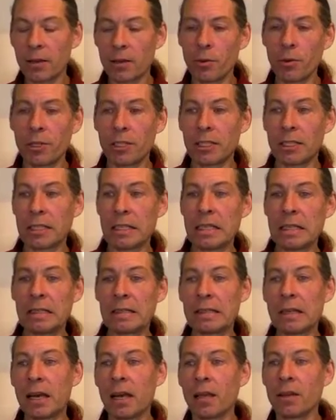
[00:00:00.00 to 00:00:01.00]
to what she
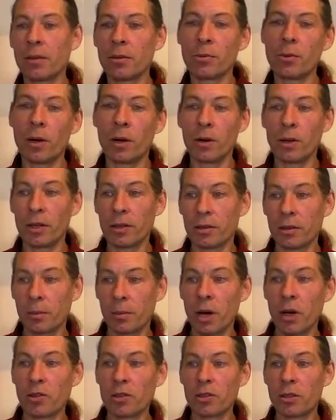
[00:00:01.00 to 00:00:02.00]
said, to what is
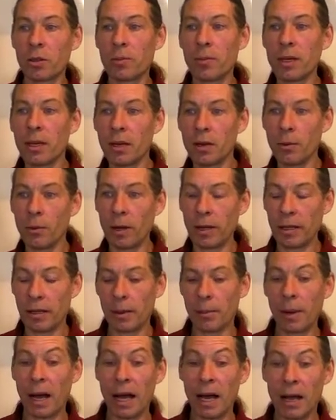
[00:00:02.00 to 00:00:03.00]
supposed to be, to what the
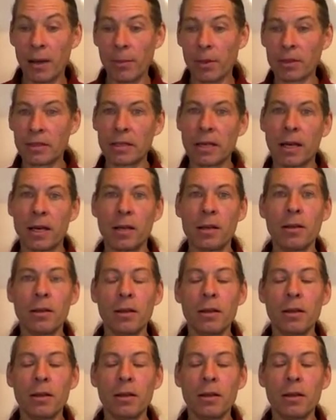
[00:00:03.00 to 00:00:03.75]
Bible said,